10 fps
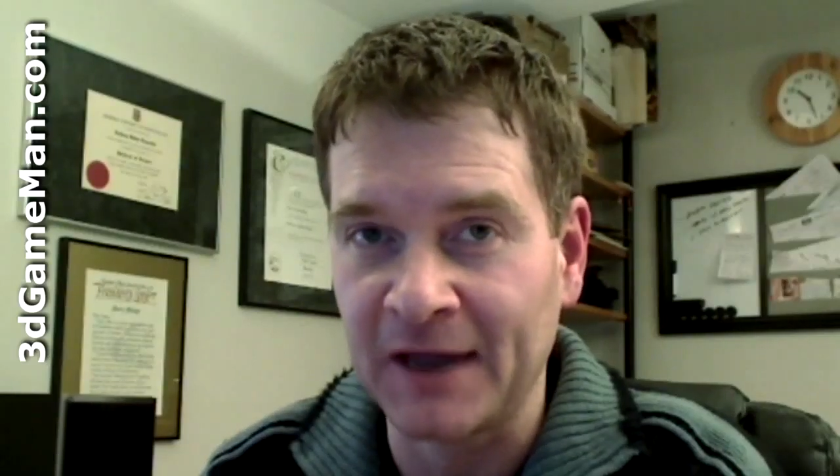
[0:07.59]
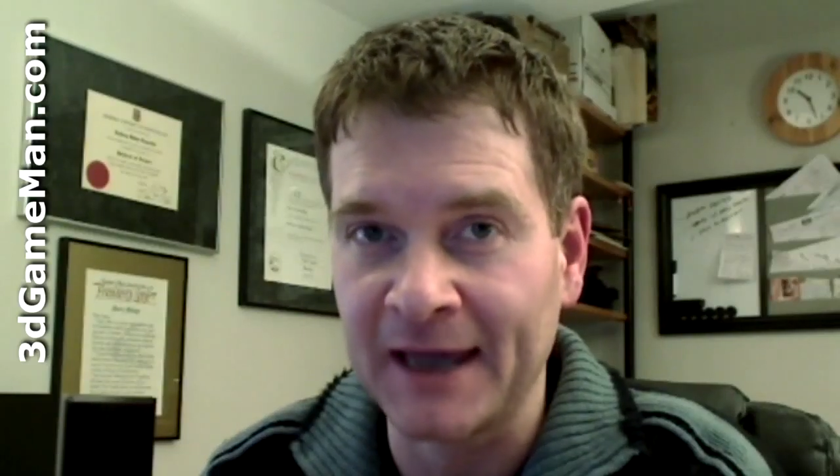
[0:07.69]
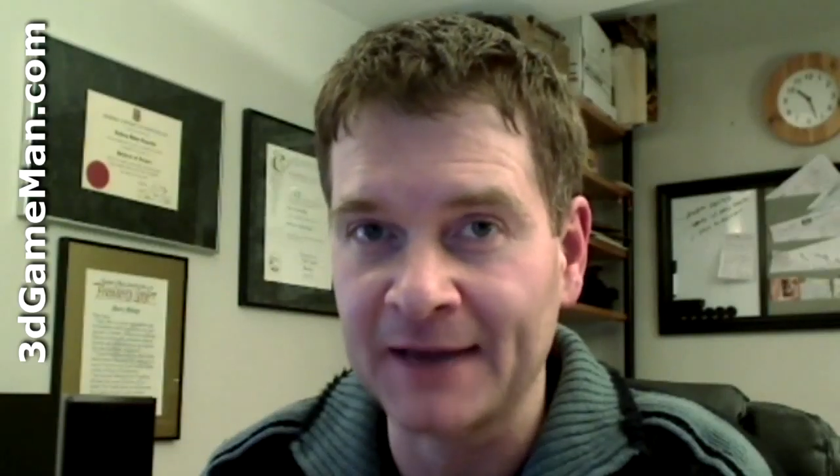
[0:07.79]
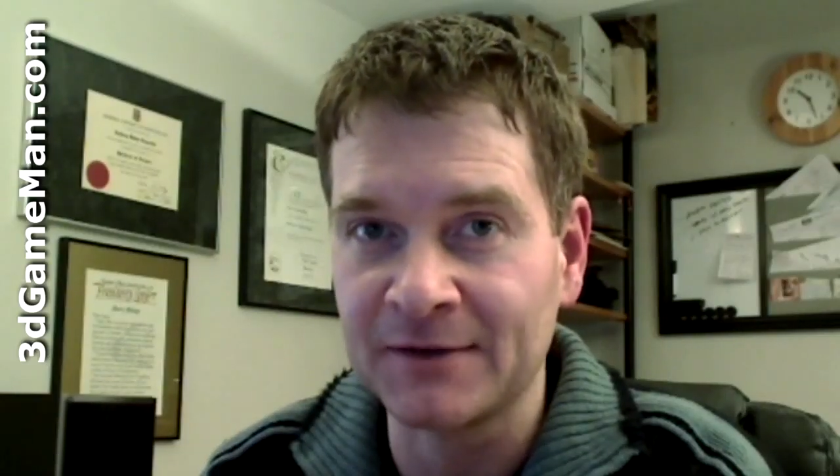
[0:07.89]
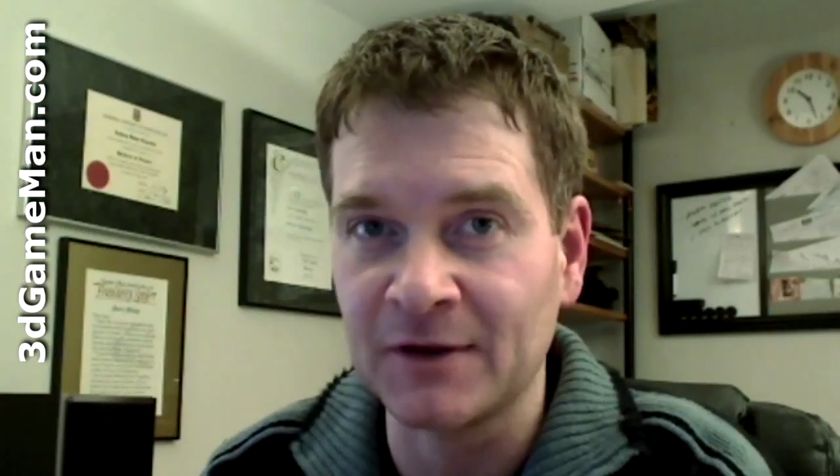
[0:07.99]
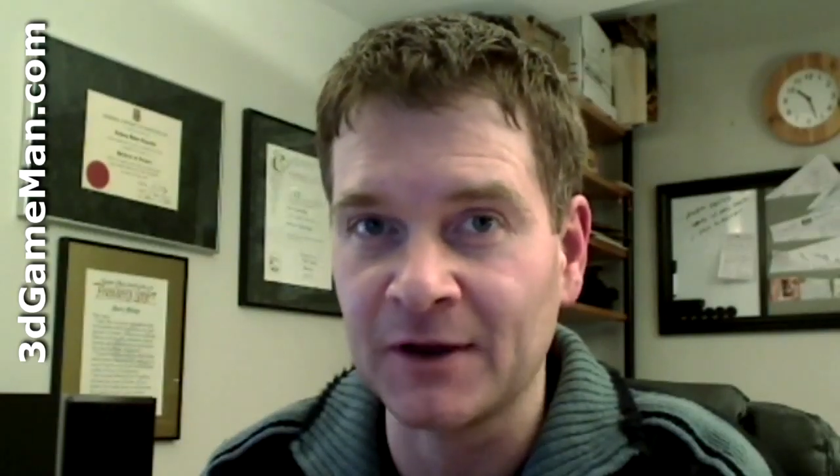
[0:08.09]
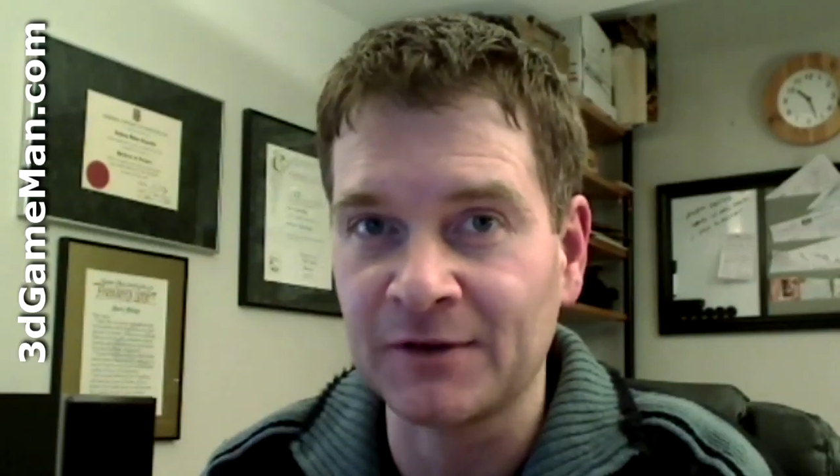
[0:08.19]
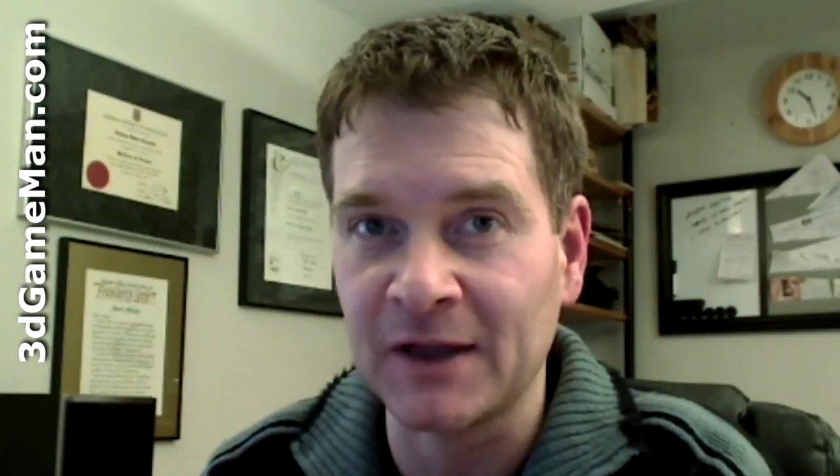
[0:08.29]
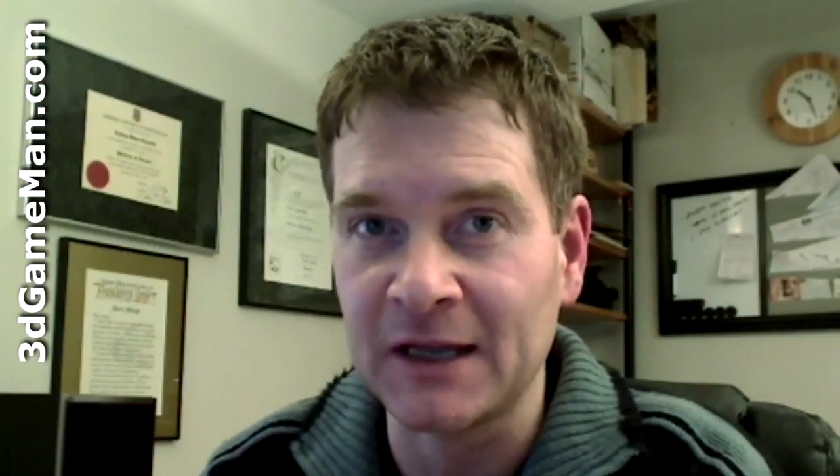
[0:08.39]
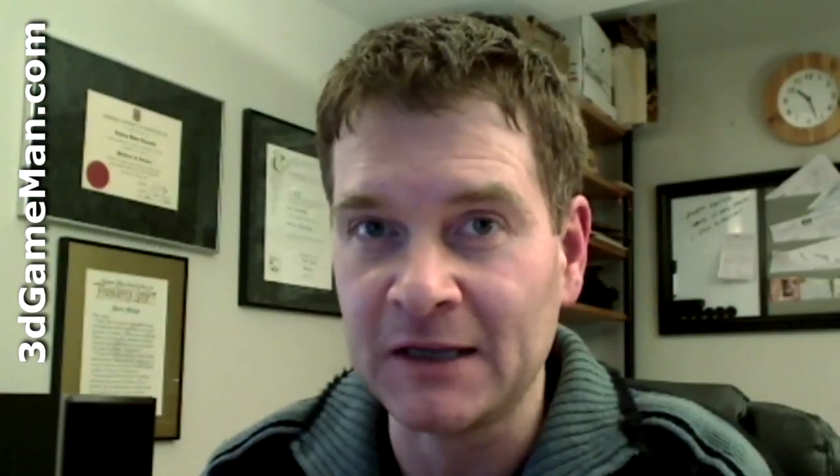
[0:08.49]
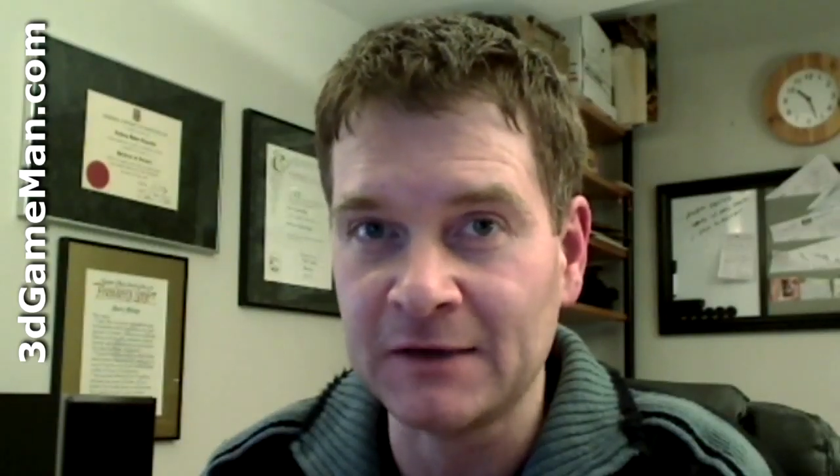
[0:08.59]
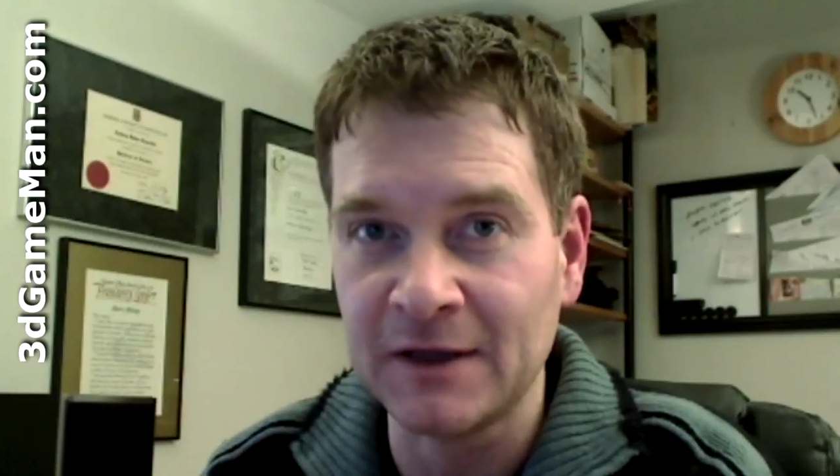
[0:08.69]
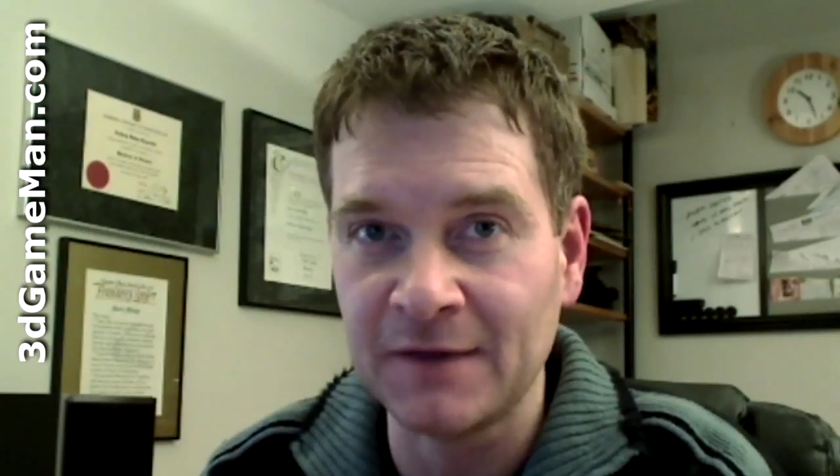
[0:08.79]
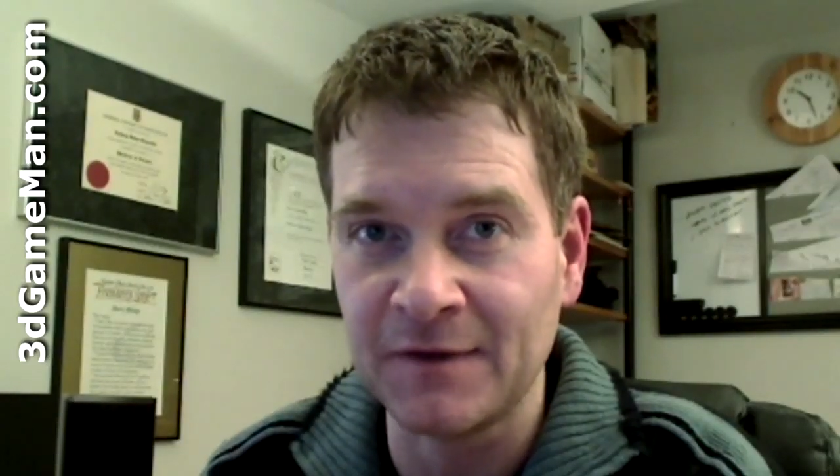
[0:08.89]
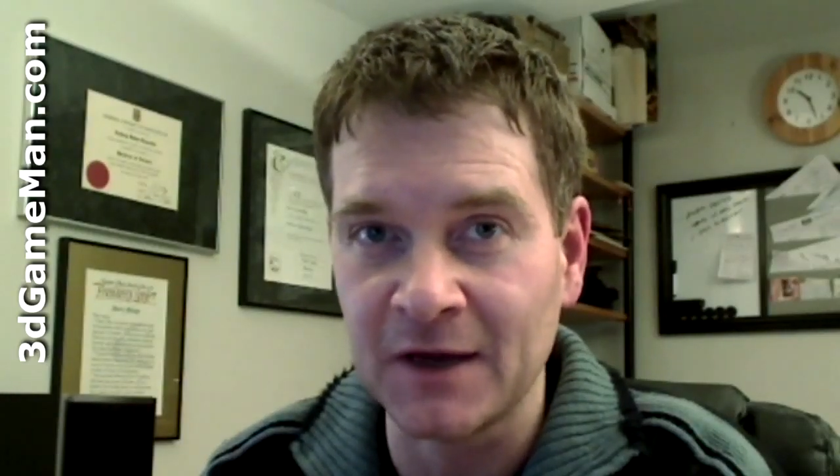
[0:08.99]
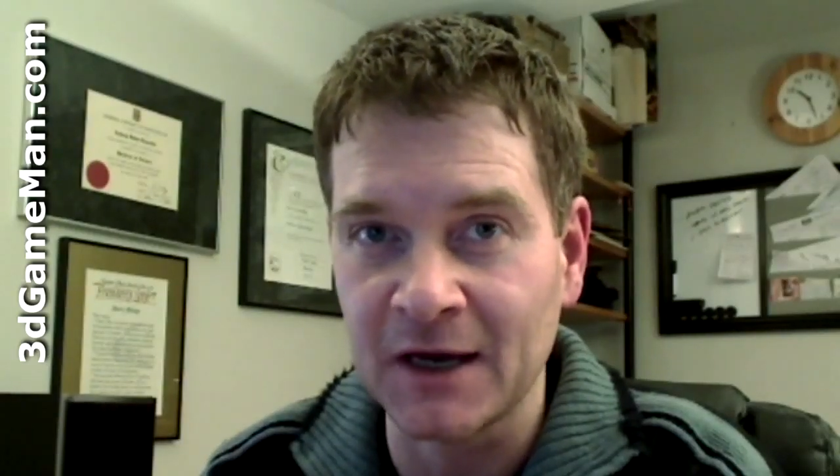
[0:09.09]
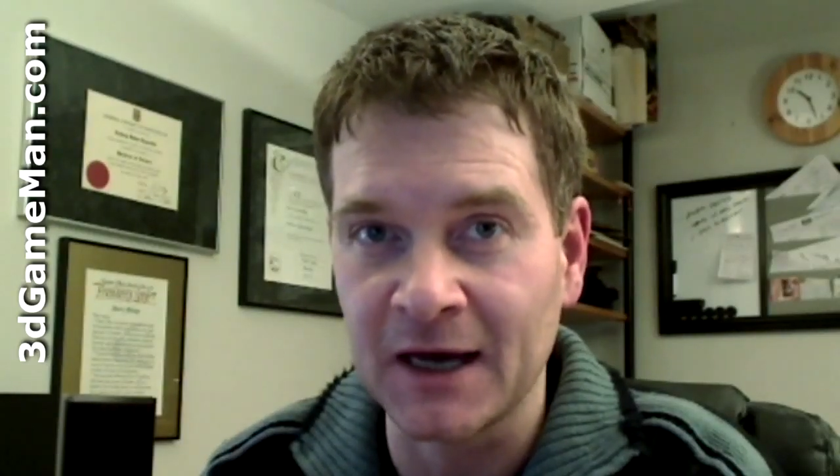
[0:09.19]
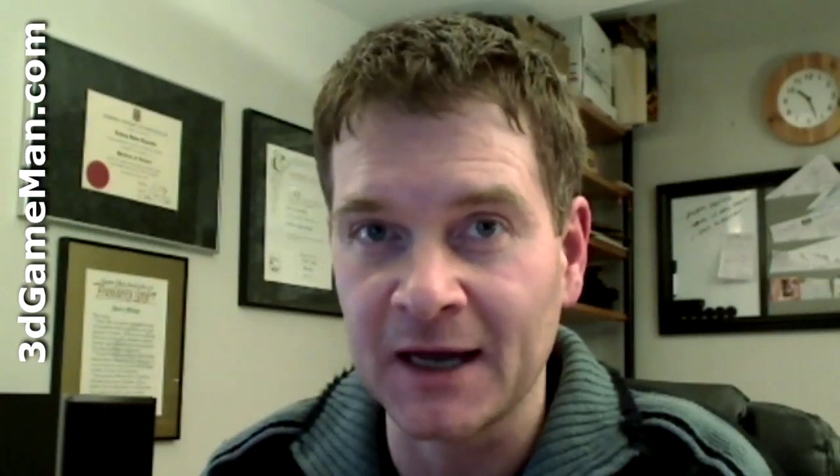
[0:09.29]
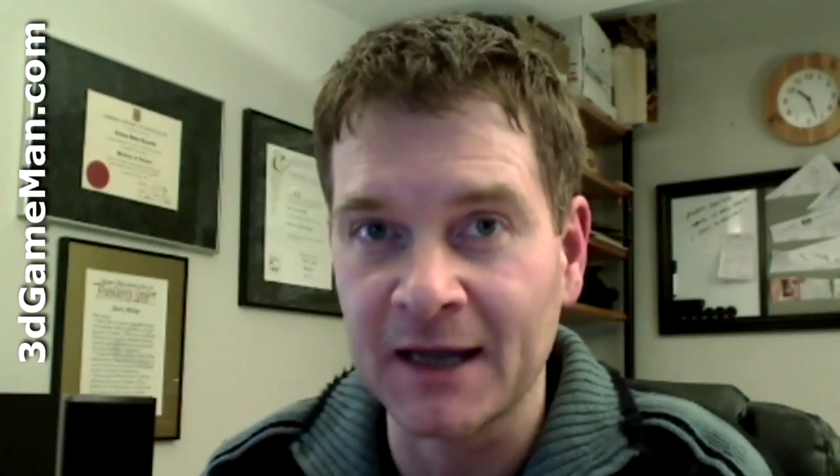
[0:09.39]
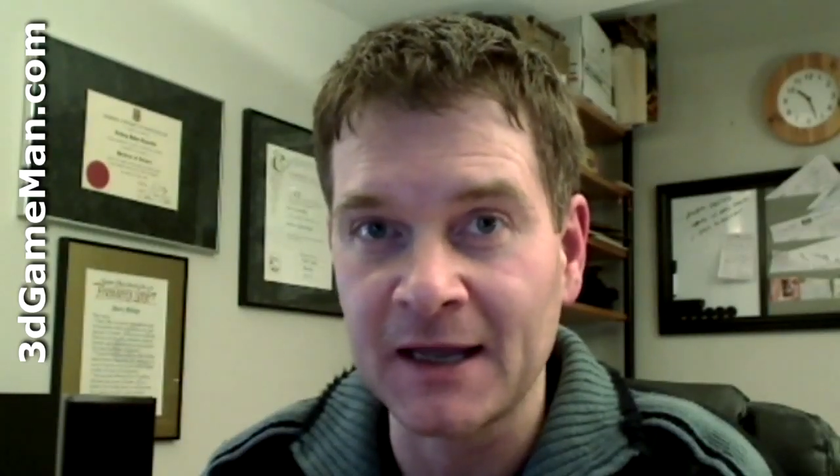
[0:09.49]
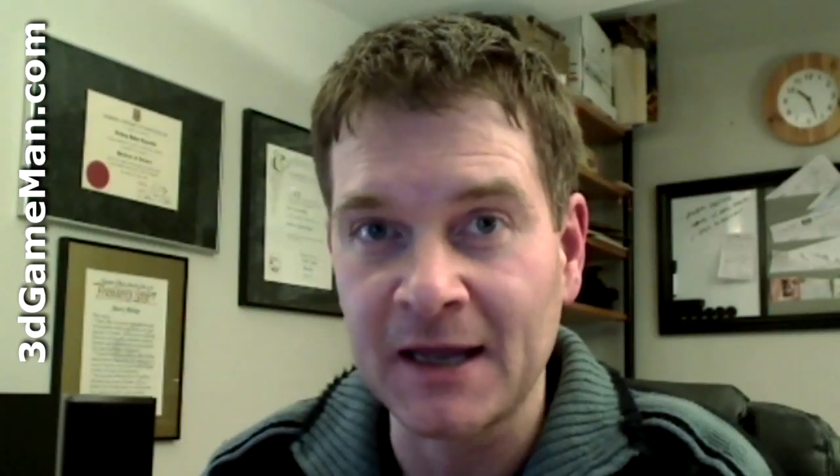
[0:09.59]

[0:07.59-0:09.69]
And does a DVI